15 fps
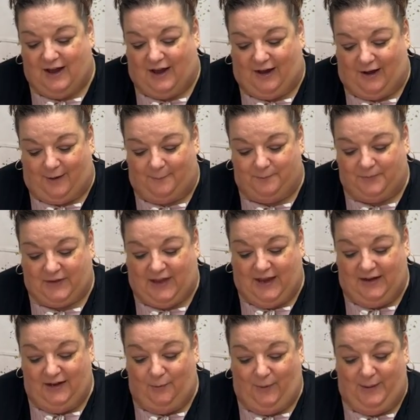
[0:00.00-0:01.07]
um,
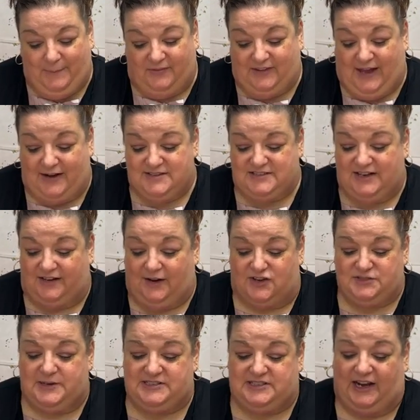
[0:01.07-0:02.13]
anyway, but that is the
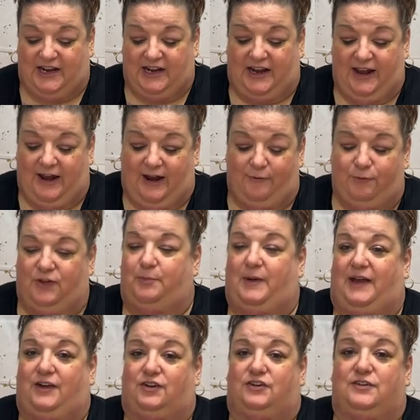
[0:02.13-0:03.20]
announcements that I have with
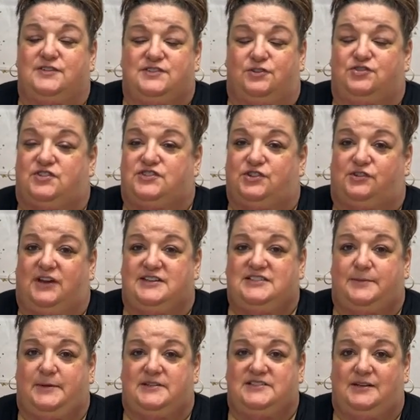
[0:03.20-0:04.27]
my girls. They're just
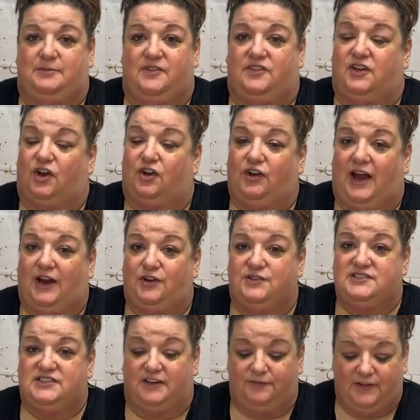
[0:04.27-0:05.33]
crazy busy with
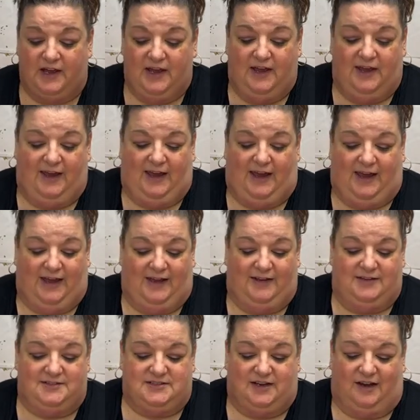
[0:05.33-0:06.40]
Nutcracker stuff,
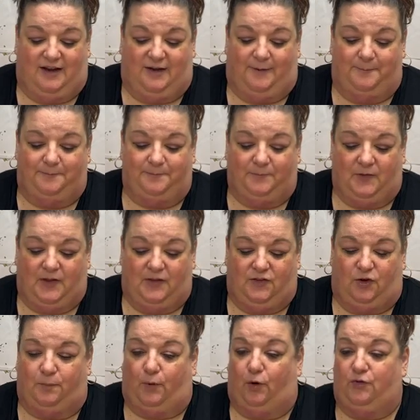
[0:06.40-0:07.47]
and um,
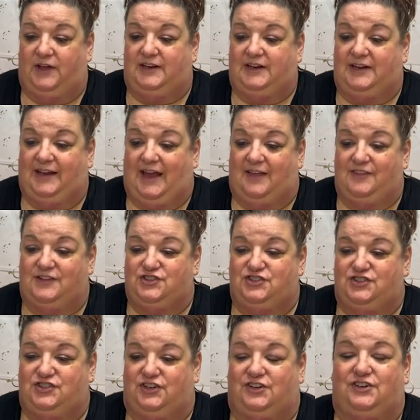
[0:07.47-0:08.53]
they're both in it again this
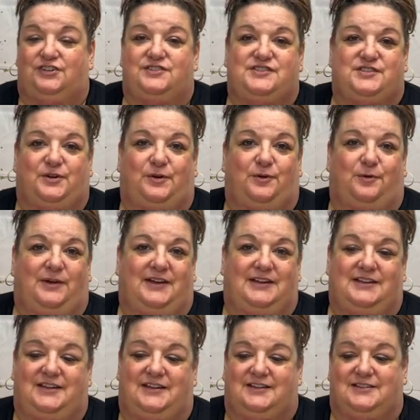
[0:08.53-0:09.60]
year, so
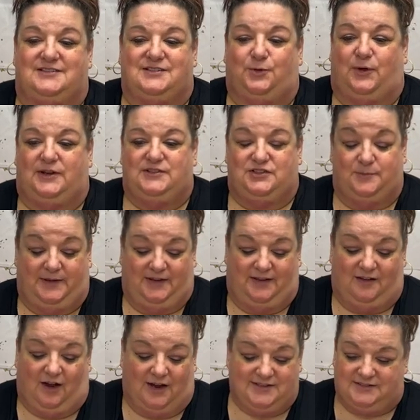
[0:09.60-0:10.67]
it is going to
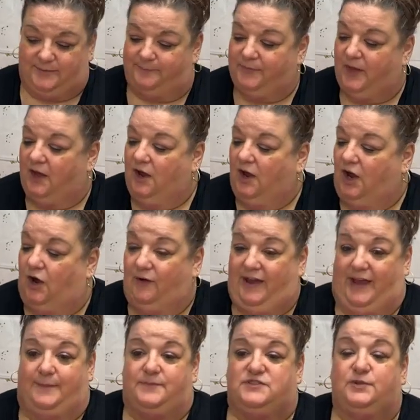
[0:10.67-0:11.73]
be awesome.
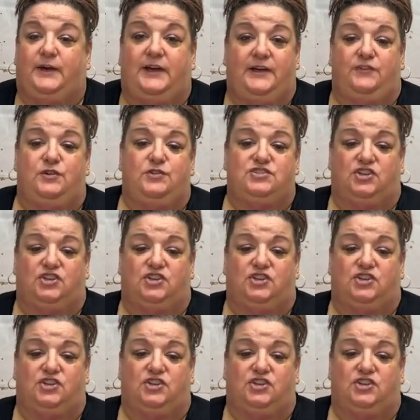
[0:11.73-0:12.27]
Okay, so if you